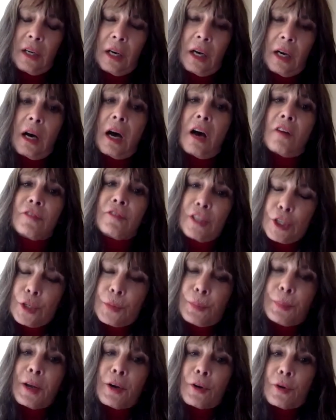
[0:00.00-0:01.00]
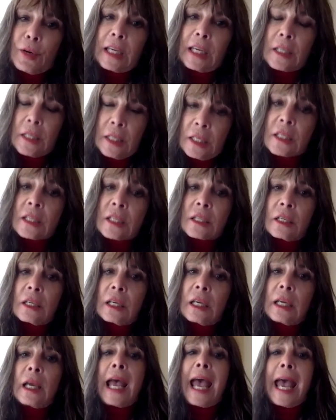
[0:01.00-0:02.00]
uh, of experience
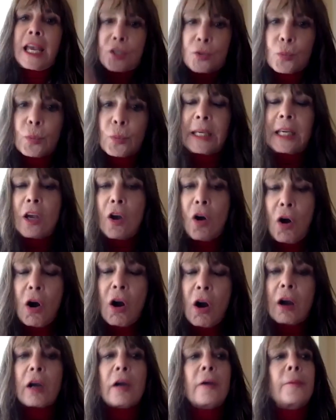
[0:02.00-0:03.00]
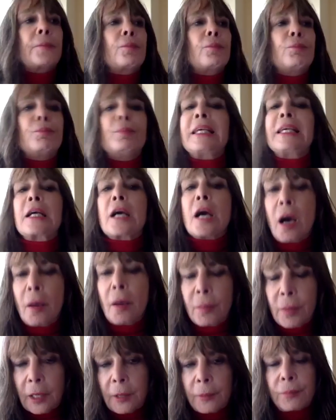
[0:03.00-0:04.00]
as we are
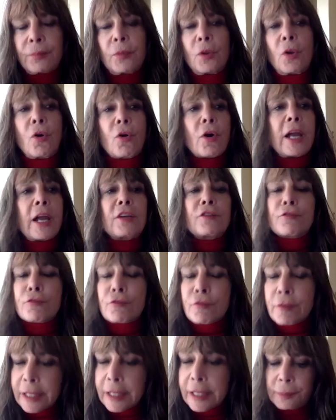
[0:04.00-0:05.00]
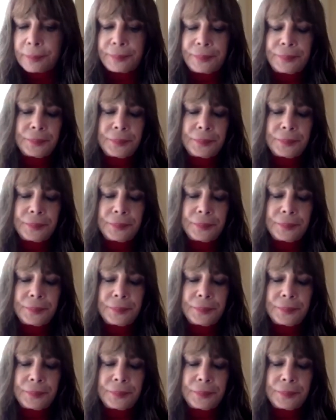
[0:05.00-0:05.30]
becoming all right freedom